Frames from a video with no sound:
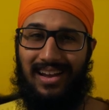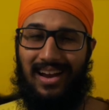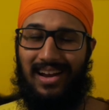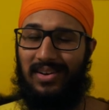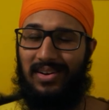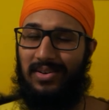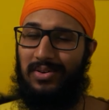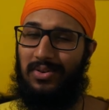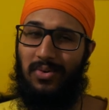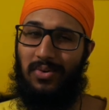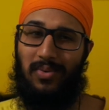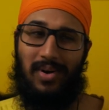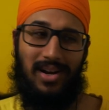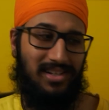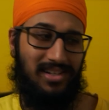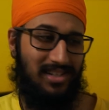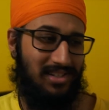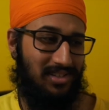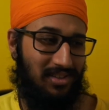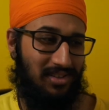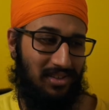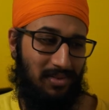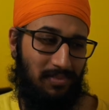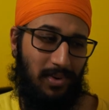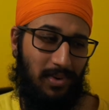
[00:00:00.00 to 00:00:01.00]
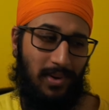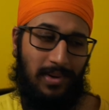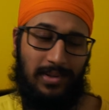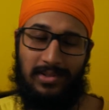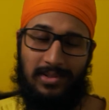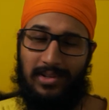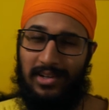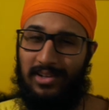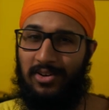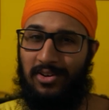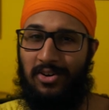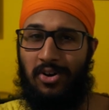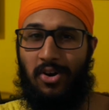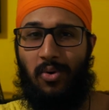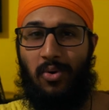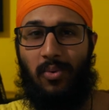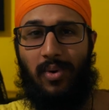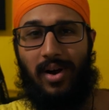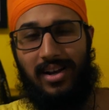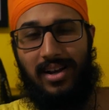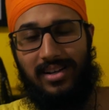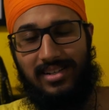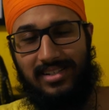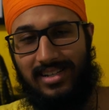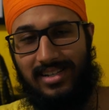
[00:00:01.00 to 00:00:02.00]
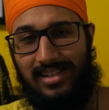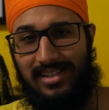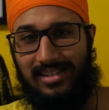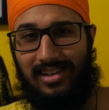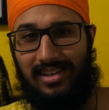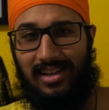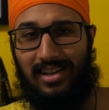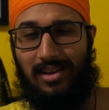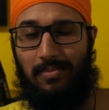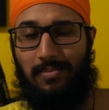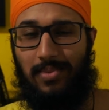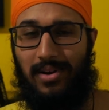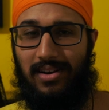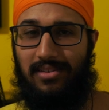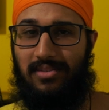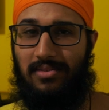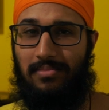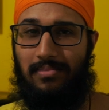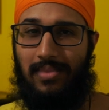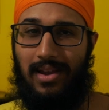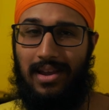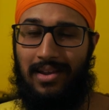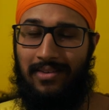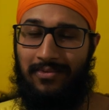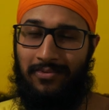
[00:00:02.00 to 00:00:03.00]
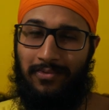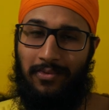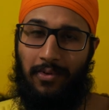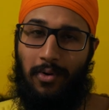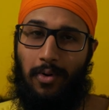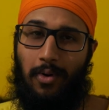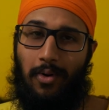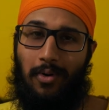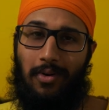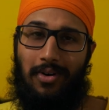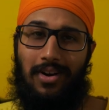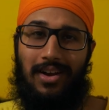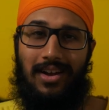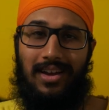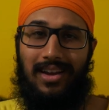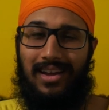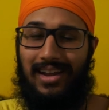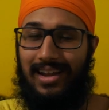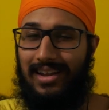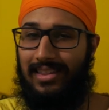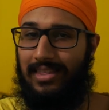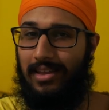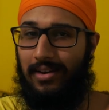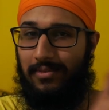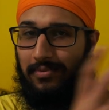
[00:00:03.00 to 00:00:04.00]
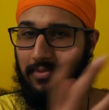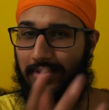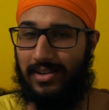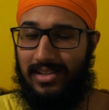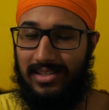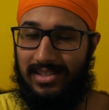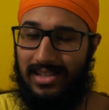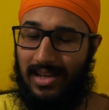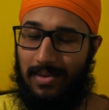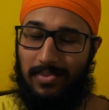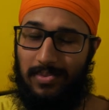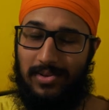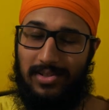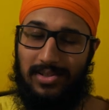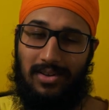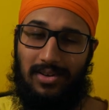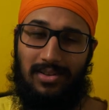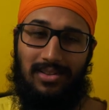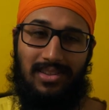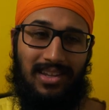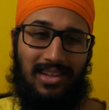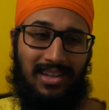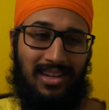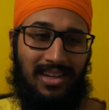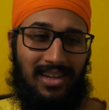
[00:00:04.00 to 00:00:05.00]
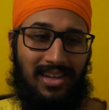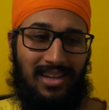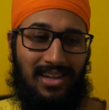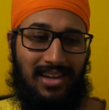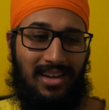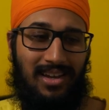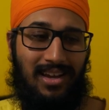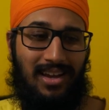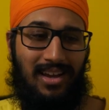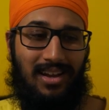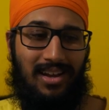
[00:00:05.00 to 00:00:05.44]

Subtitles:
I don't know why she's on the poster. I don't know why she's like a part of the main four in that first episode thingy.